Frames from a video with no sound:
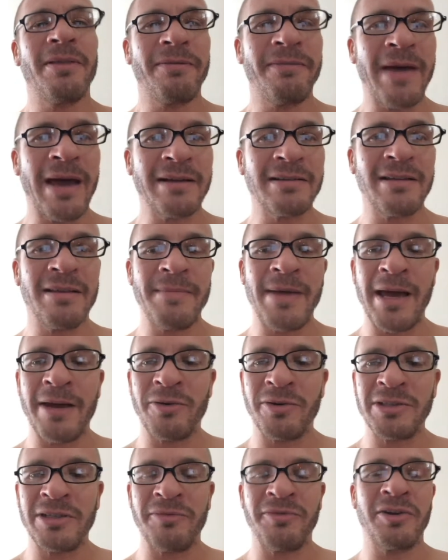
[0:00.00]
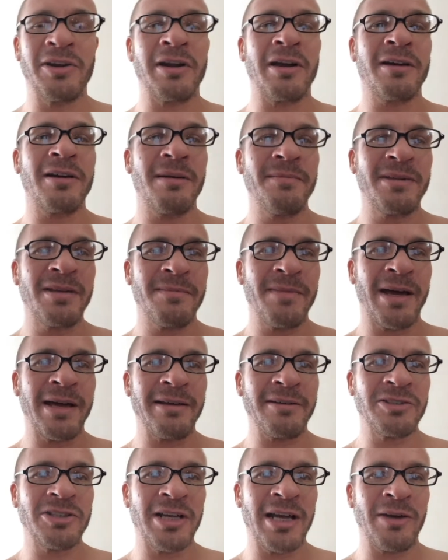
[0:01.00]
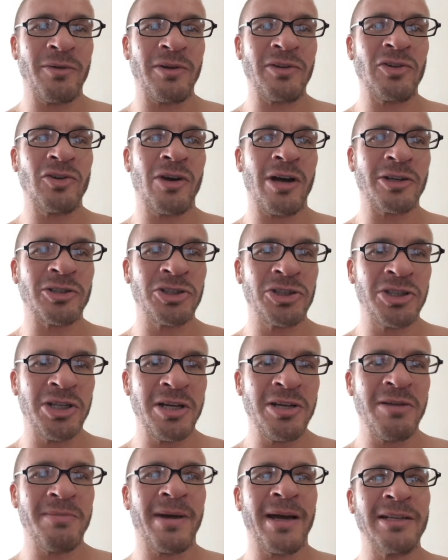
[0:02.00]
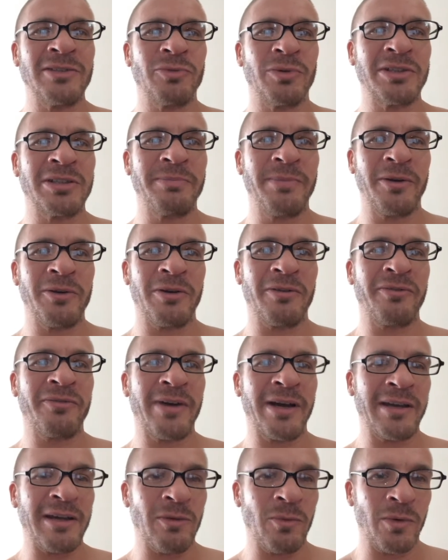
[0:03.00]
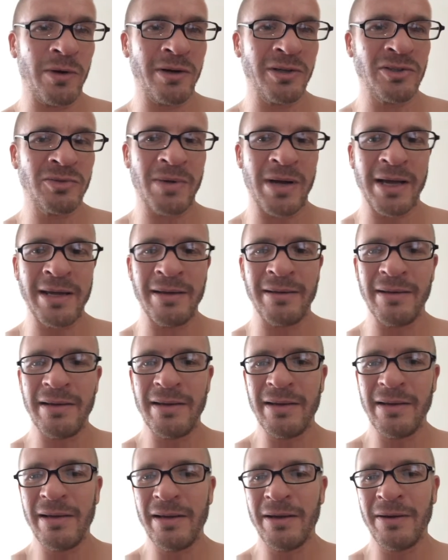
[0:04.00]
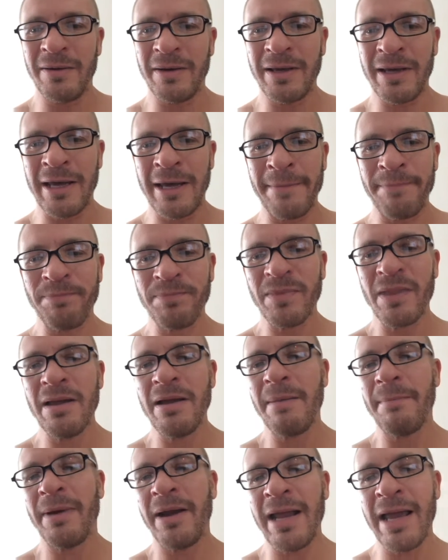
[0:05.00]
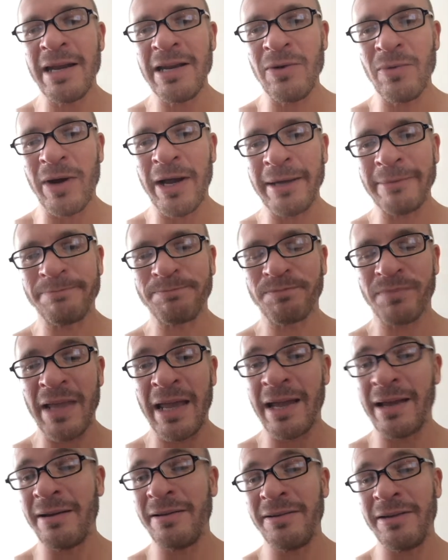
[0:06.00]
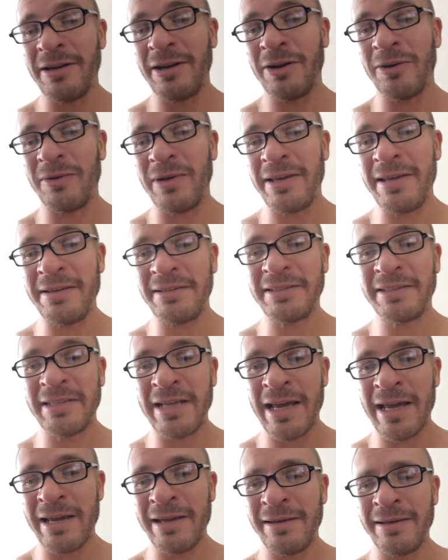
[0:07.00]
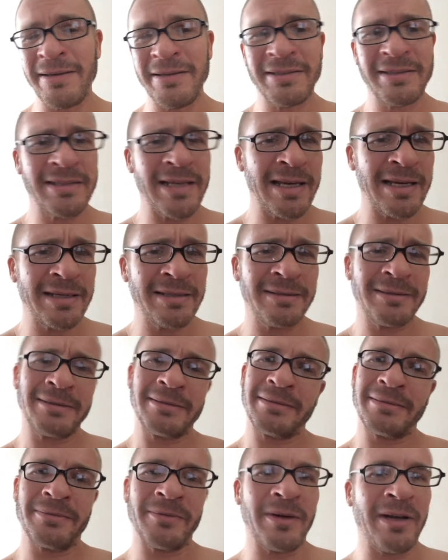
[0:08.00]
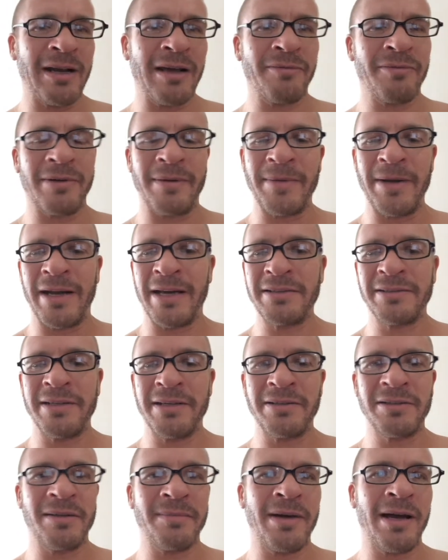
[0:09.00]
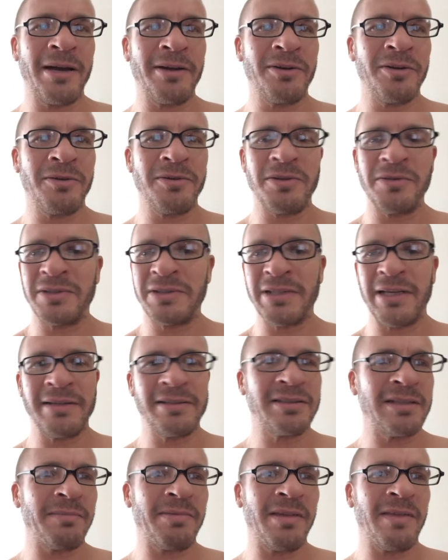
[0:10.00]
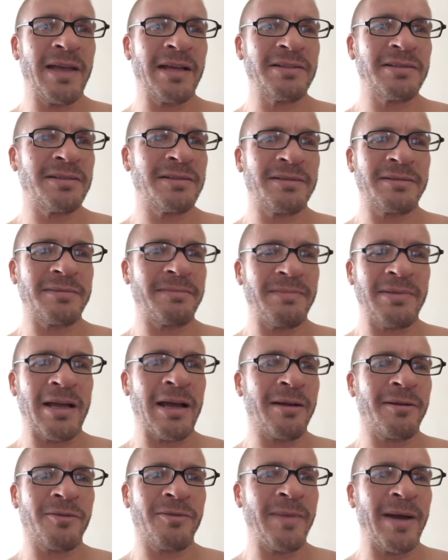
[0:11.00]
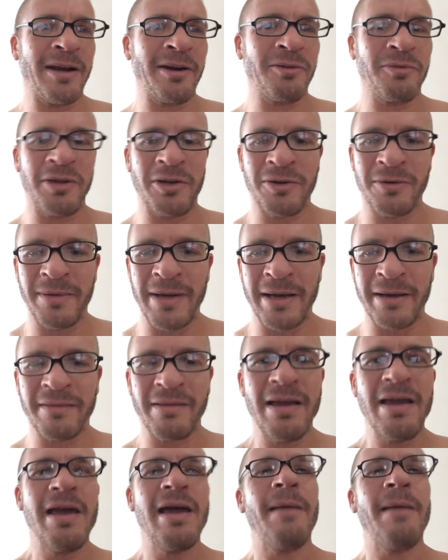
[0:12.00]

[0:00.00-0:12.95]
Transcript: the fact of the matter is, if you're going to come to my channel and talk shit, you might as well spell your fucking words right. Okay, but anyway, and you know, he say, he says, whatever. I mean, I say tomato, you say something that's not grammatically correct.